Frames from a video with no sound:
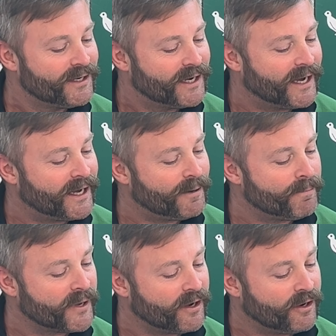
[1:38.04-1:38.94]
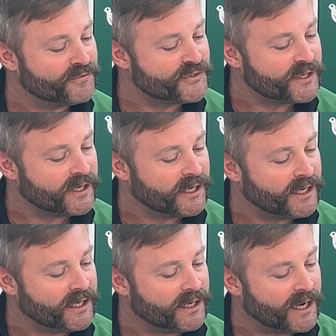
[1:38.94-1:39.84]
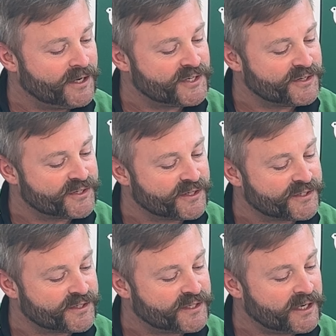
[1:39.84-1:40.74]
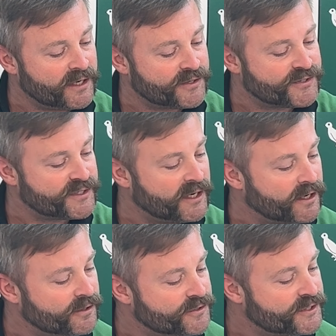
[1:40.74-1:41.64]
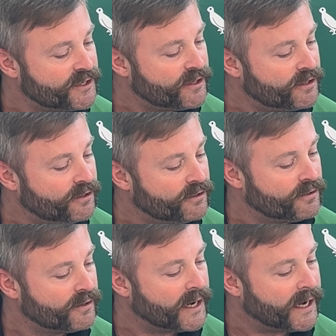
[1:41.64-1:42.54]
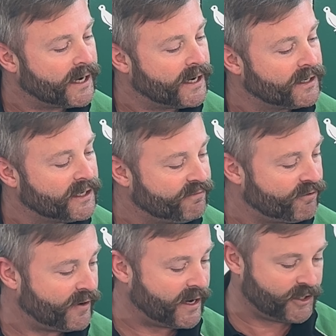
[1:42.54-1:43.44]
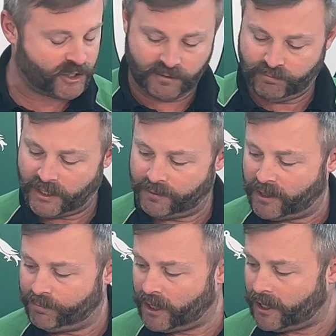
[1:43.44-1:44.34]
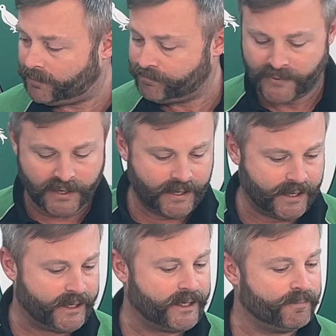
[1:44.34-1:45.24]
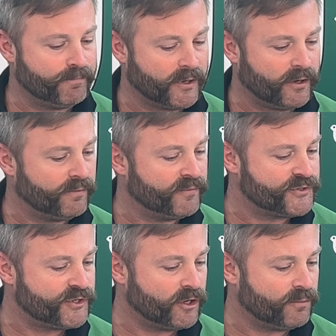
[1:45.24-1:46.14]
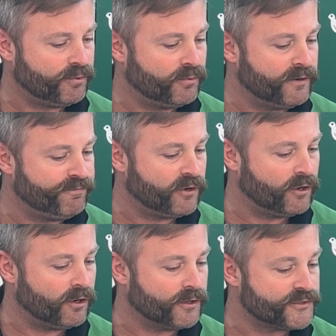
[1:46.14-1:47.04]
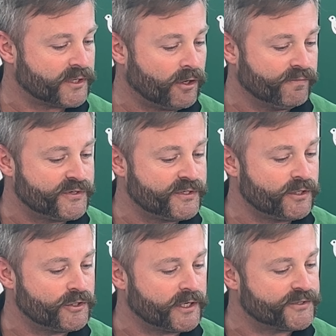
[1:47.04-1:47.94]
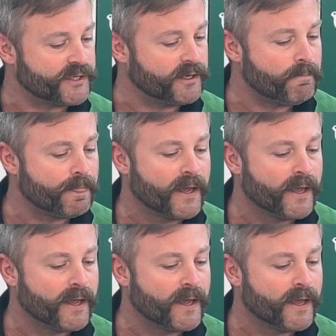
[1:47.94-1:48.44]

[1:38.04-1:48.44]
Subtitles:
Obviously 1866, CO2 and lever action, blah, blah, blah. On the top we've got, oh, this is interesting.